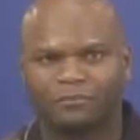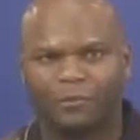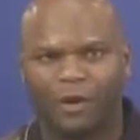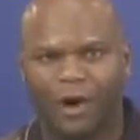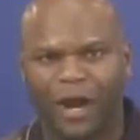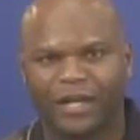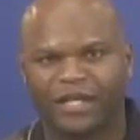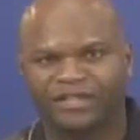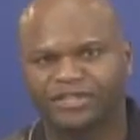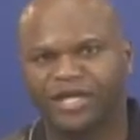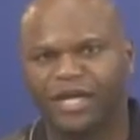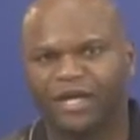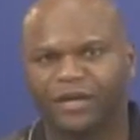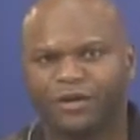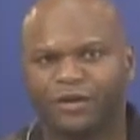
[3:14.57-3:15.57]
All right, let's
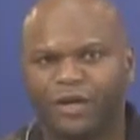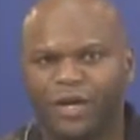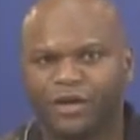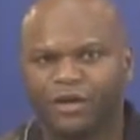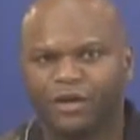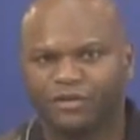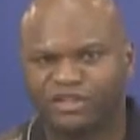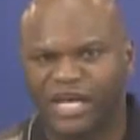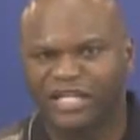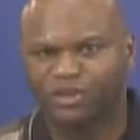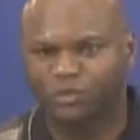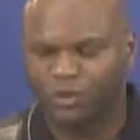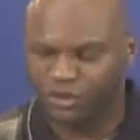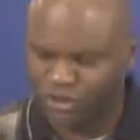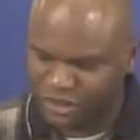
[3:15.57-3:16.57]
say your
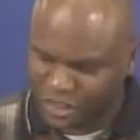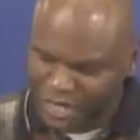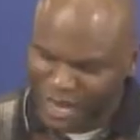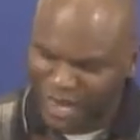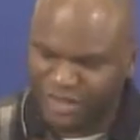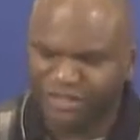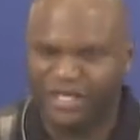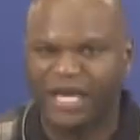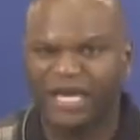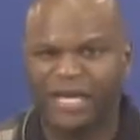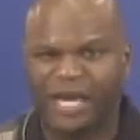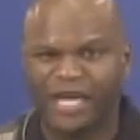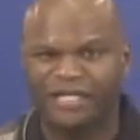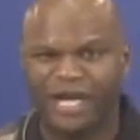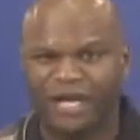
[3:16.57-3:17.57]
test was how to take
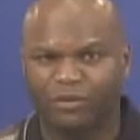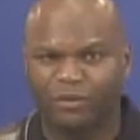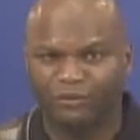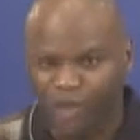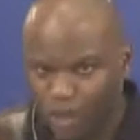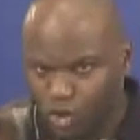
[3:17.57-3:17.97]
an antiderivative.